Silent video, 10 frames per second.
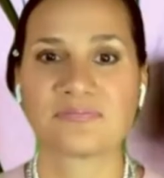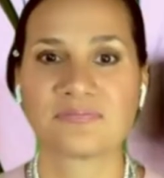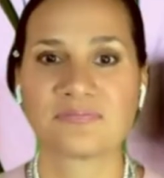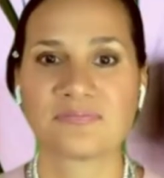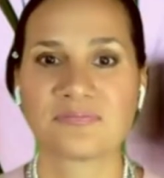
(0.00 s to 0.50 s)

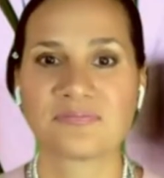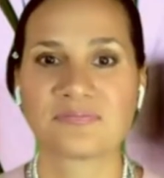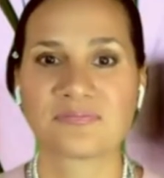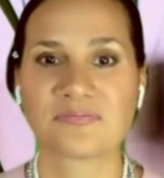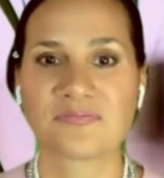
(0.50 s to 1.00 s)

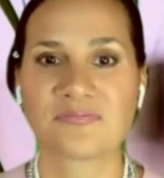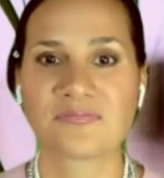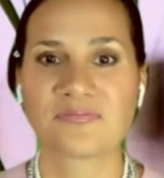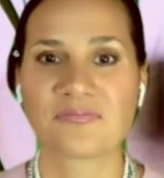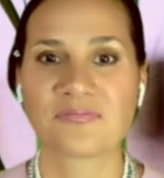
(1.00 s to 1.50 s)

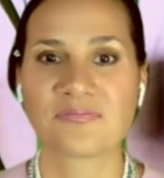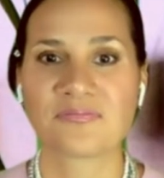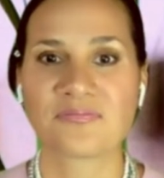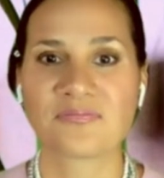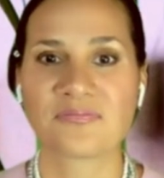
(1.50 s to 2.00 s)

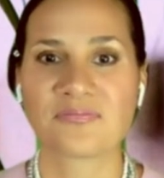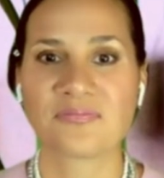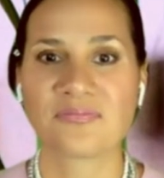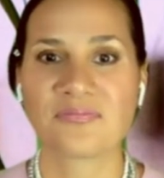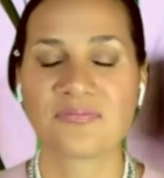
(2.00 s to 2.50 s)

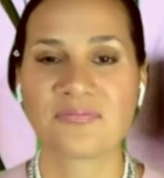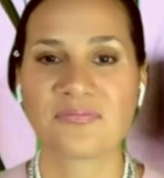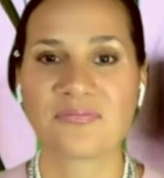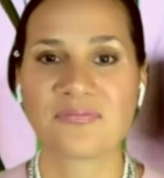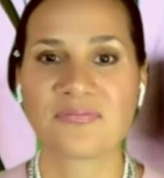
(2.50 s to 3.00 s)

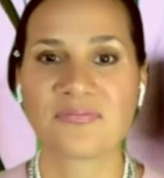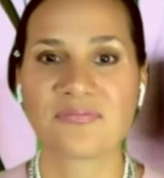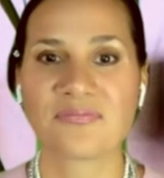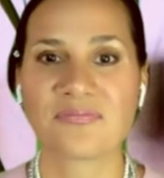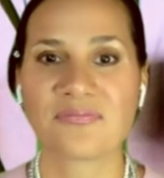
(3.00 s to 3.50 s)

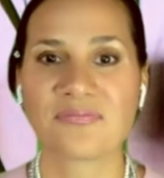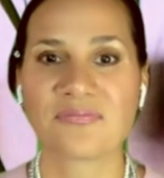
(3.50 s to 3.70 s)
(not speaking)